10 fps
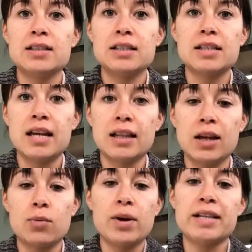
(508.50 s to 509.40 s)
to say
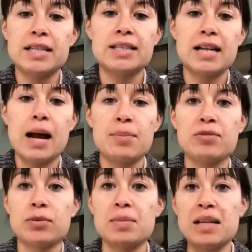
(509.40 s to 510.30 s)
like what needs to
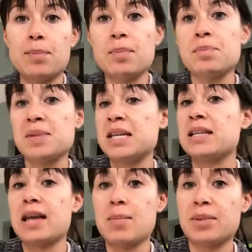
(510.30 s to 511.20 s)
happen for me to be
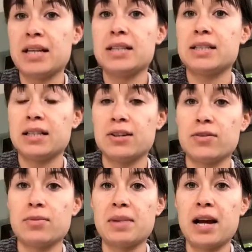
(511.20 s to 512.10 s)
in that place a
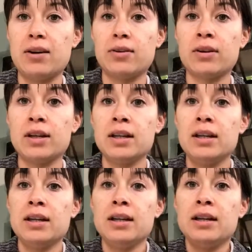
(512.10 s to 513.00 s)
year from now,
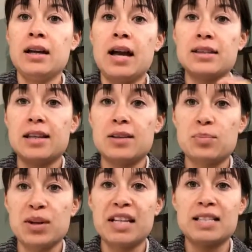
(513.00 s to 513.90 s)
and
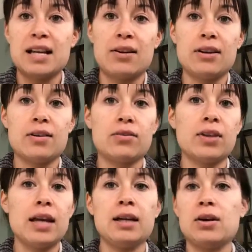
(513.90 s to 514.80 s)
then break it down of
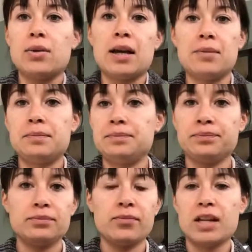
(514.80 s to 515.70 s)
like, okay,
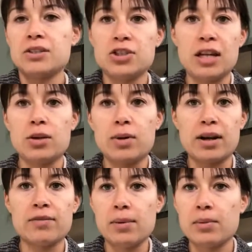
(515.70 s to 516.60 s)

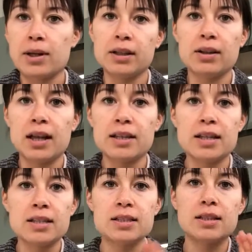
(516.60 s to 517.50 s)
January and February look like
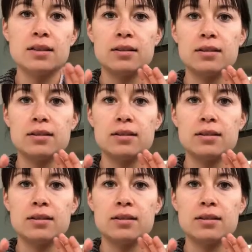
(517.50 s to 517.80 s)
this,